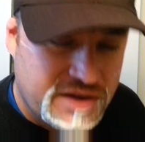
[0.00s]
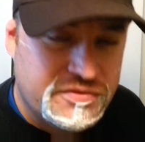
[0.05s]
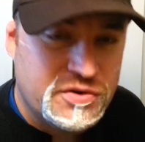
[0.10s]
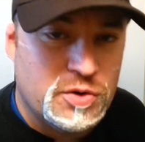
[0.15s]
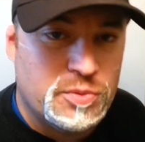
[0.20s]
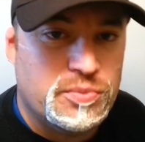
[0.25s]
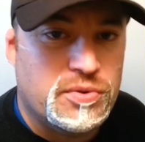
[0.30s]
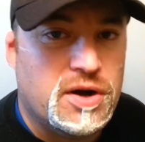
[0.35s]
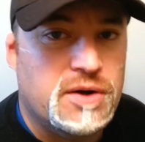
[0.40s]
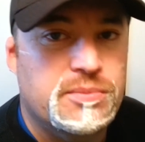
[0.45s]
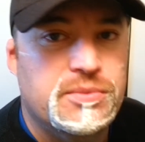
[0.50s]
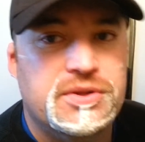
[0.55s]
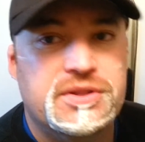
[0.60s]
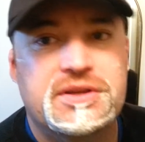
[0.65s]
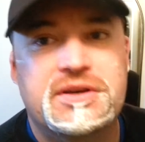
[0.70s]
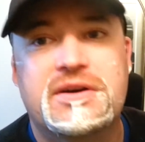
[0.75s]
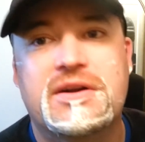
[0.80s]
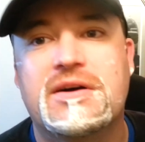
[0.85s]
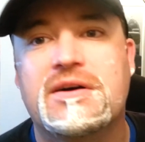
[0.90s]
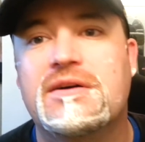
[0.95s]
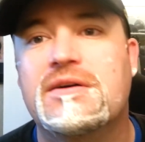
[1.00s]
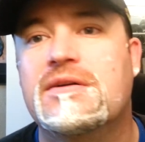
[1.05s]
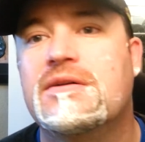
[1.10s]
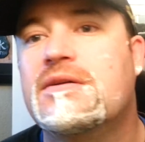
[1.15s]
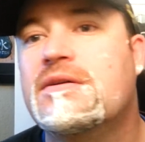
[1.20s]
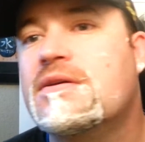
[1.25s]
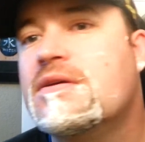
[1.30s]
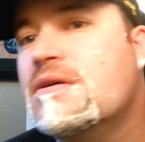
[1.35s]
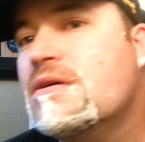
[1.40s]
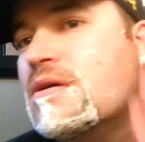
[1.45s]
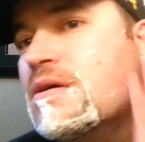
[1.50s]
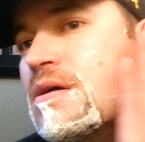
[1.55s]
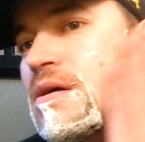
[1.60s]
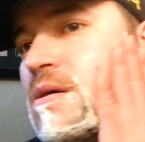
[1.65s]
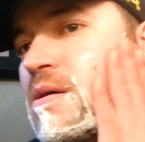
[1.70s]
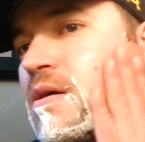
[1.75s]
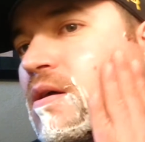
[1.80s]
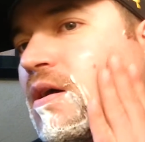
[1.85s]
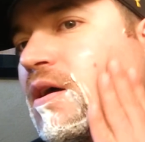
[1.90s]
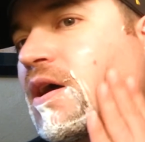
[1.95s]
have no problem with it at all.
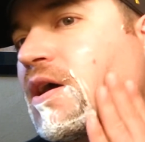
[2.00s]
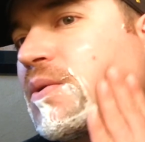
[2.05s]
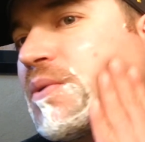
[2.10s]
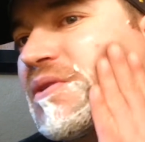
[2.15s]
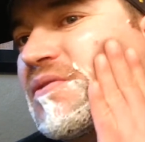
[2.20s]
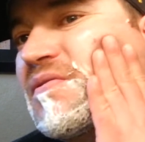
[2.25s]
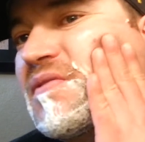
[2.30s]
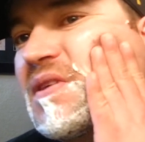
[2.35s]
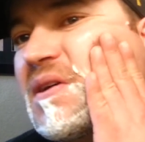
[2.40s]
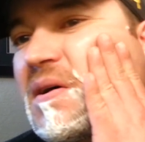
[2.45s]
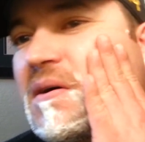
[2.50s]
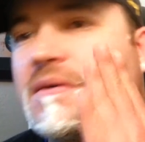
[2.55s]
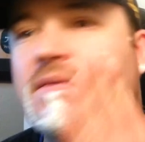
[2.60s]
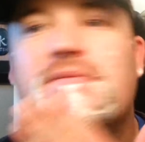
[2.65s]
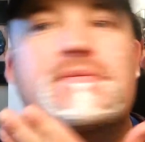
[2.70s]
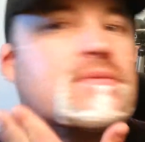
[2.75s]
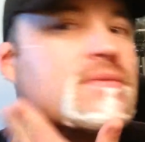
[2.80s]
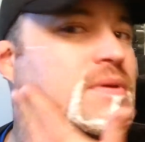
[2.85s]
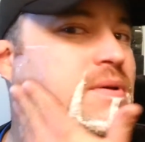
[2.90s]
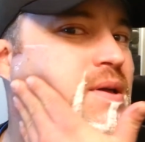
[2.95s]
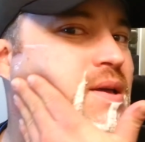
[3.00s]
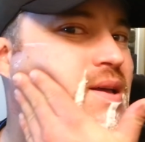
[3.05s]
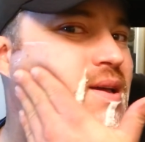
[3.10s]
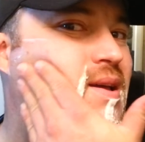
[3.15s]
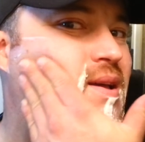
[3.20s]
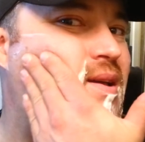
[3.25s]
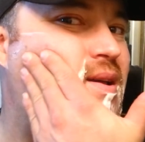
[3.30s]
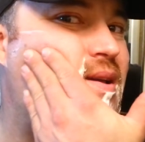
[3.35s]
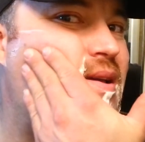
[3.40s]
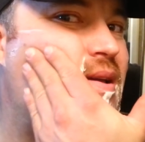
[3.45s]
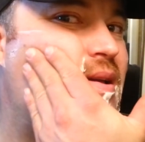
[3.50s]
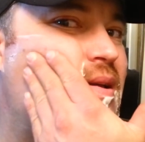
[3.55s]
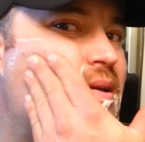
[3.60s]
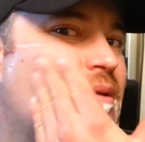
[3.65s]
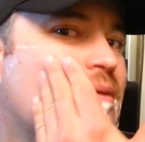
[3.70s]
How do I feel? To